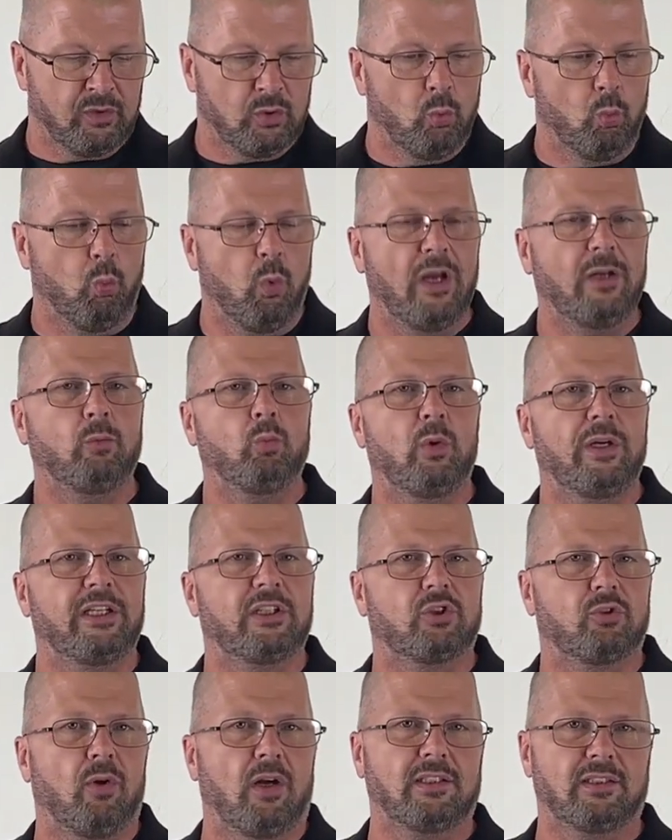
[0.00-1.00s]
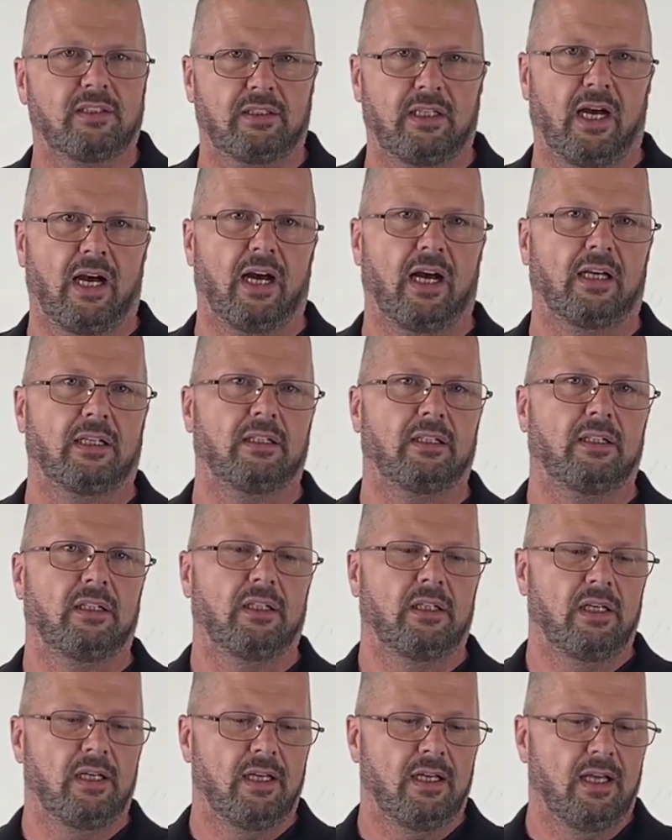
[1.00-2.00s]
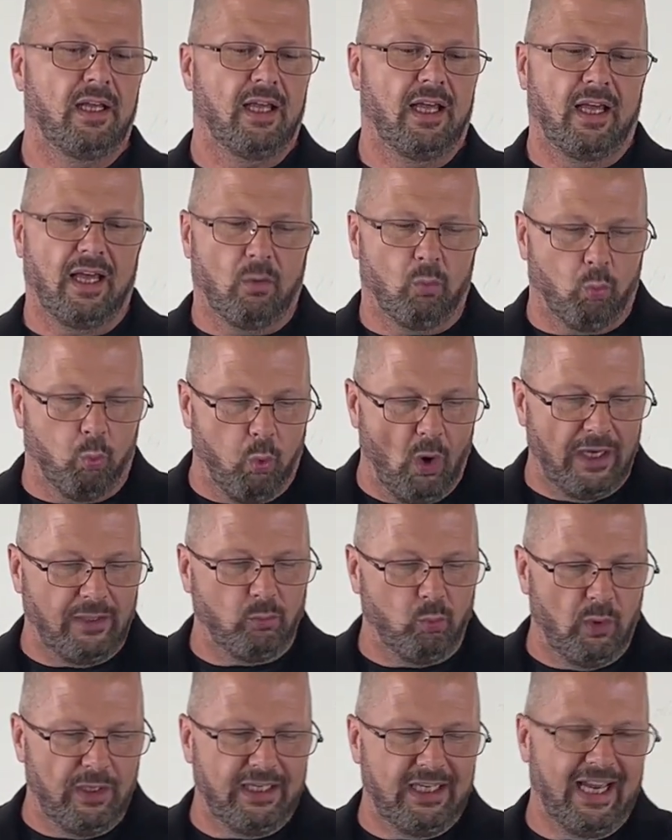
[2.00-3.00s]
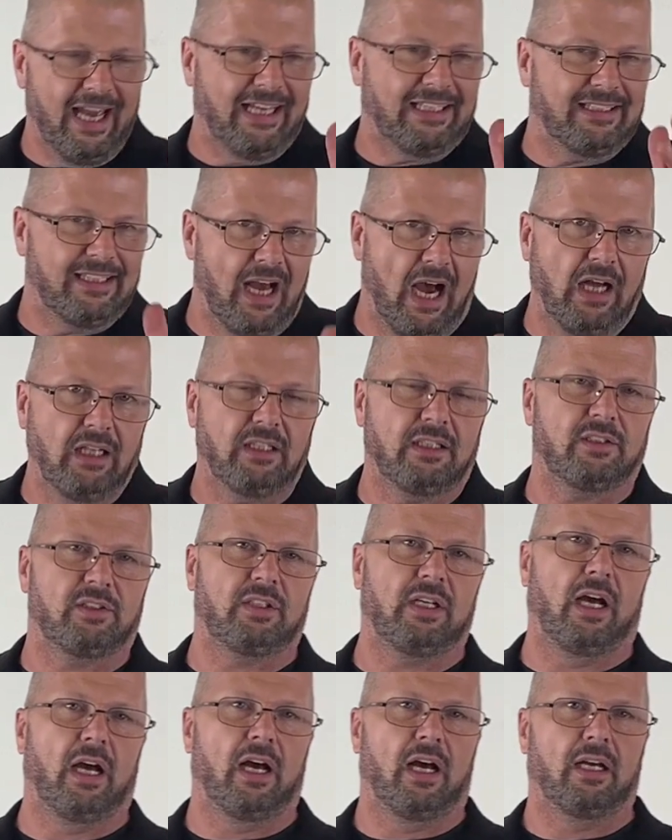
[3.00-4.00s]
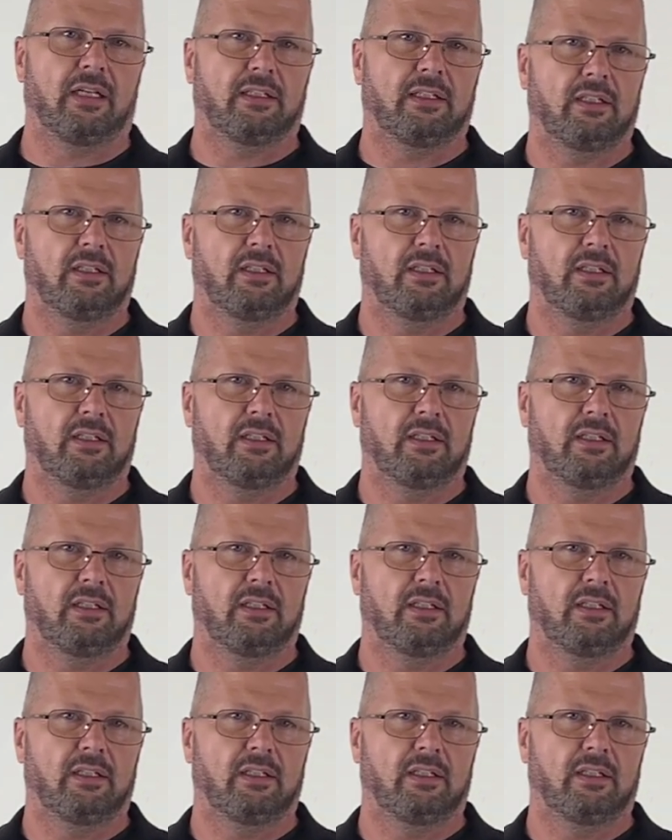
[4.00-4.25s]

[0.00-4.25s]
When we trust God, when we acknowledge God,